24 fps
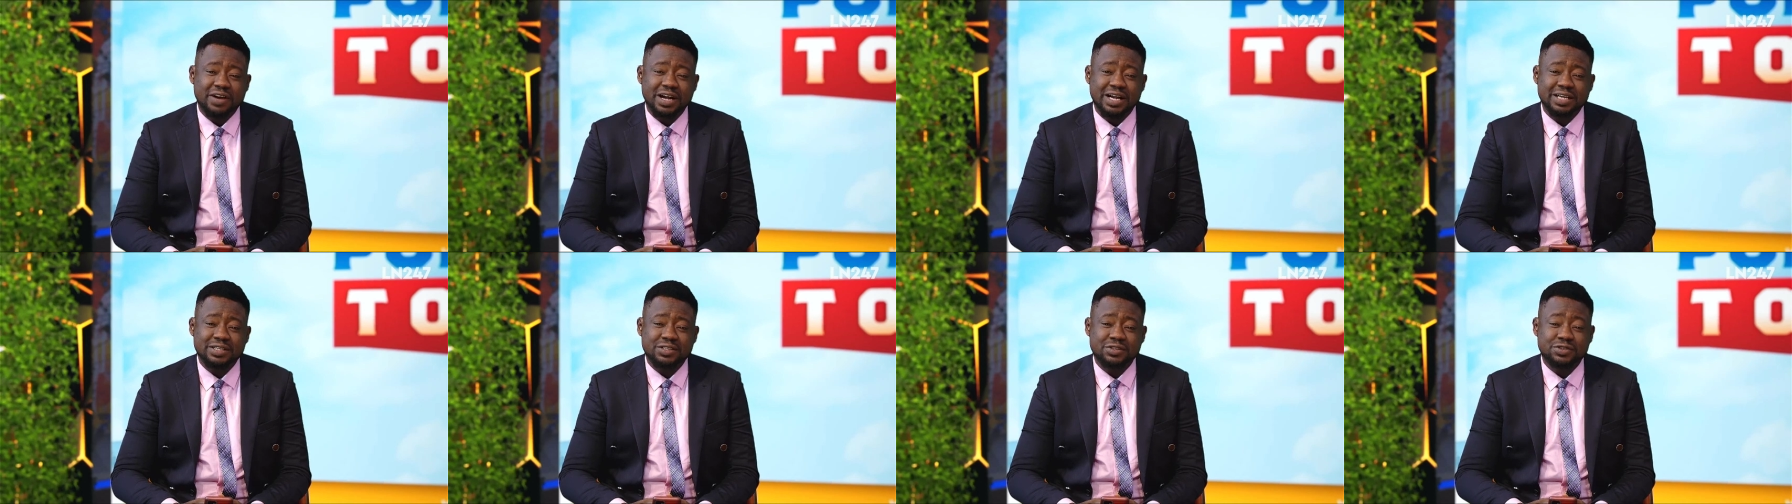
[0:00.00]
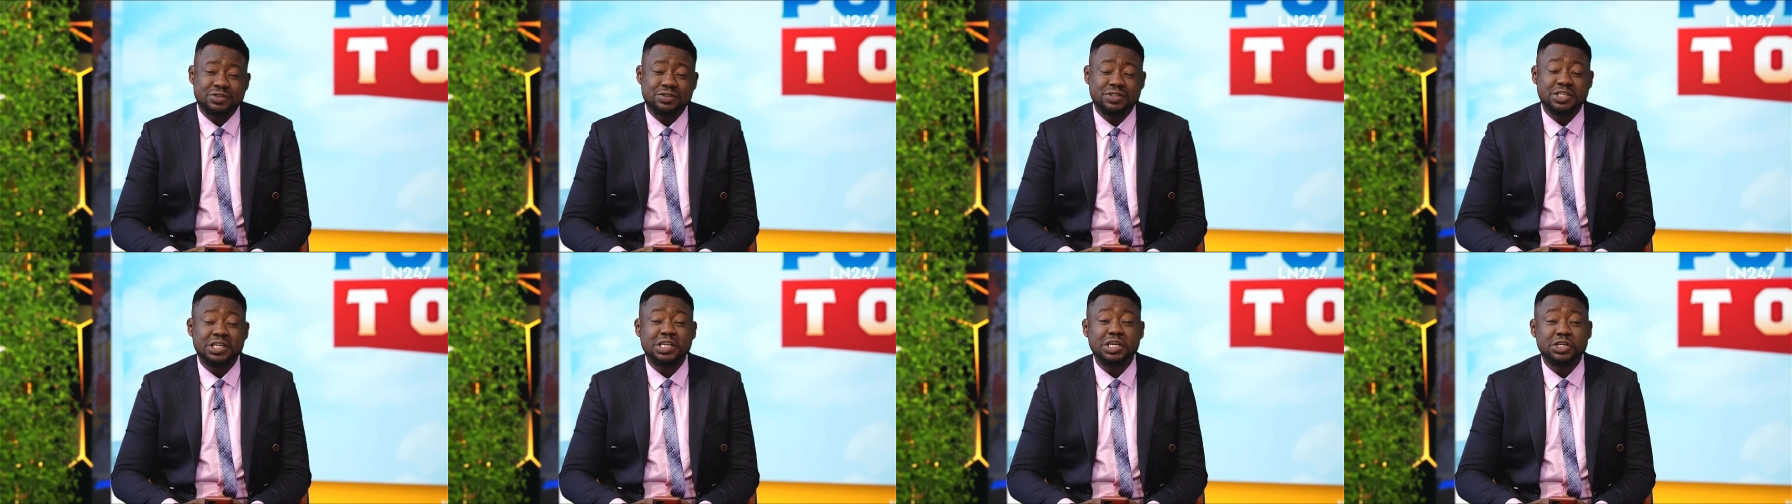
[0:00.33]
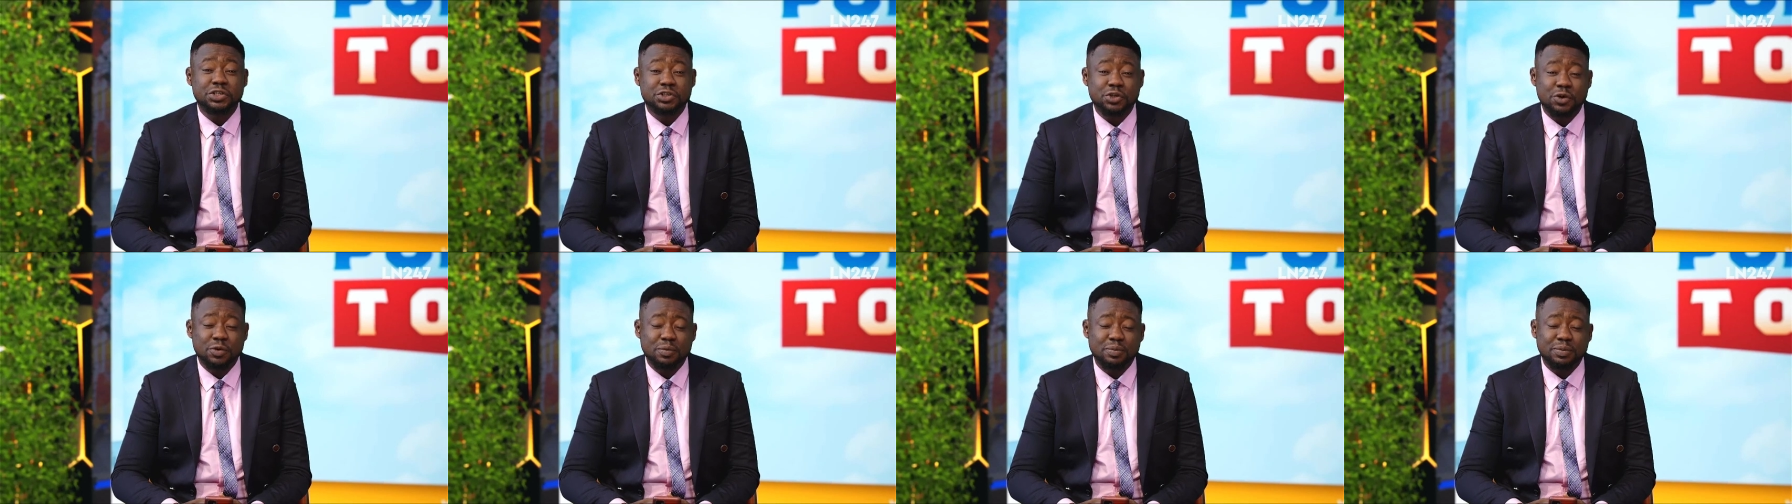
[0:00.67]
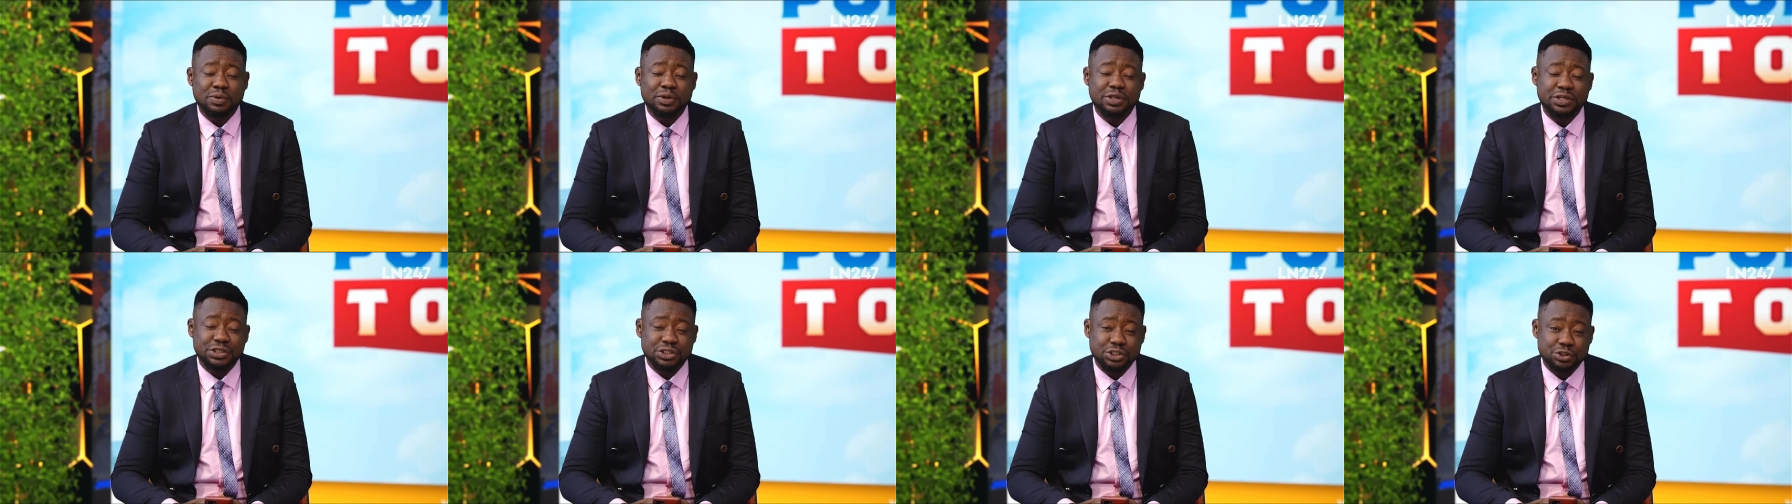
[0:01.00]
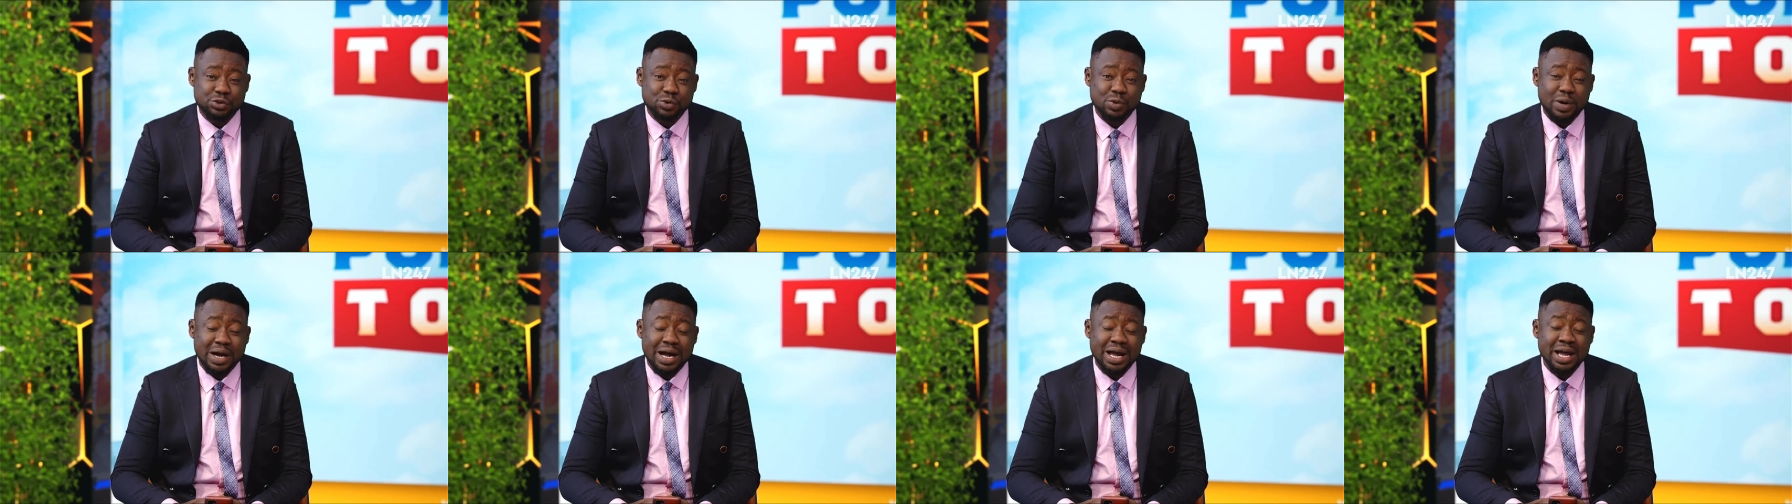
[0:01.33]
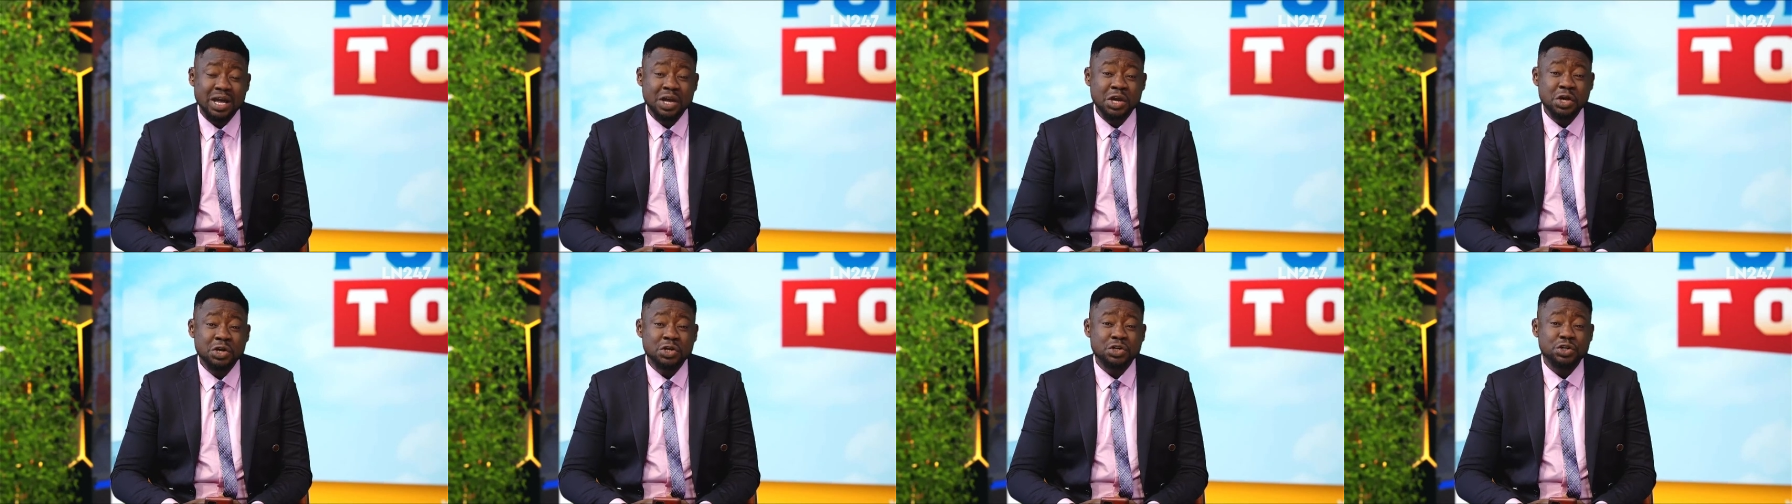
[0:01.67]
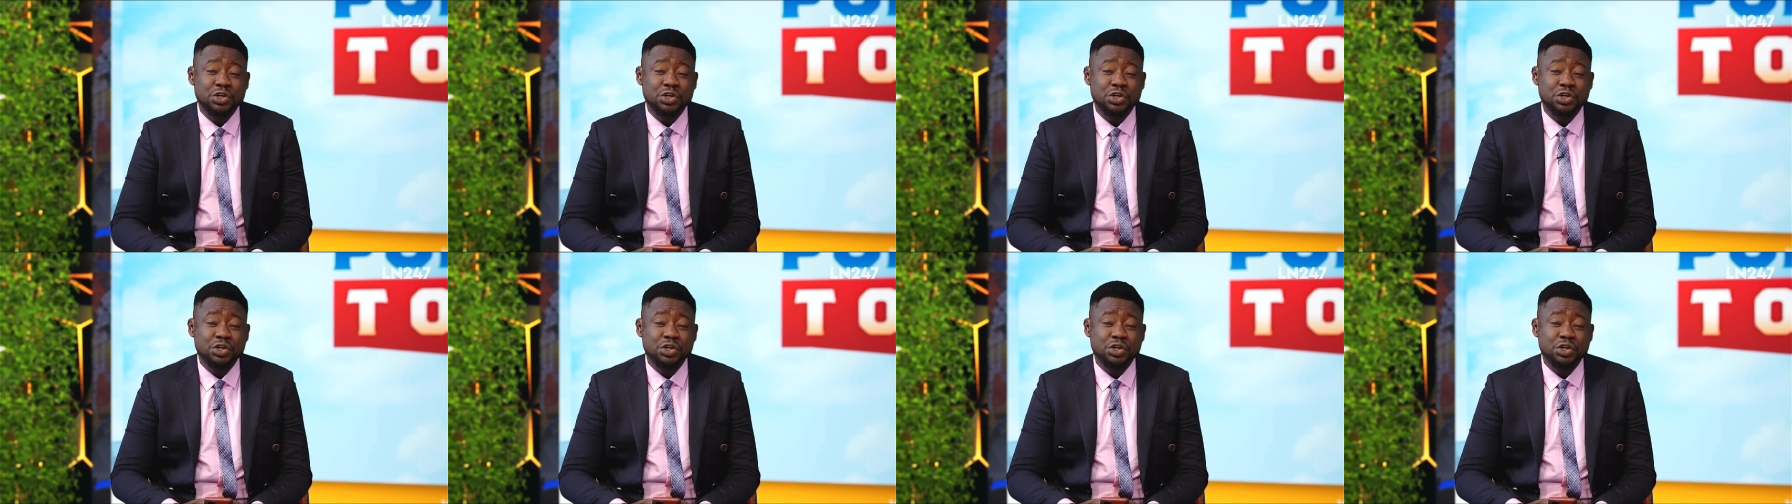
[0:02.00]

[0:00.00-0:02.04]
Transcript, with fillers: uh, Senator Bulkachuwa